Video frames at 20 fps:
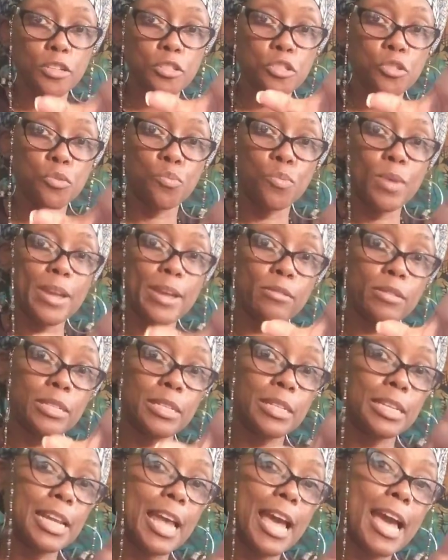surrounded
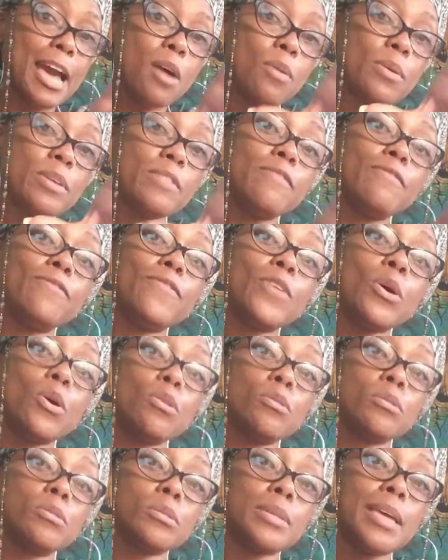and how it
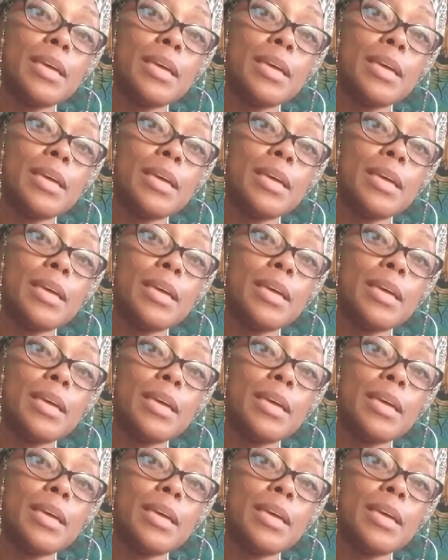falls.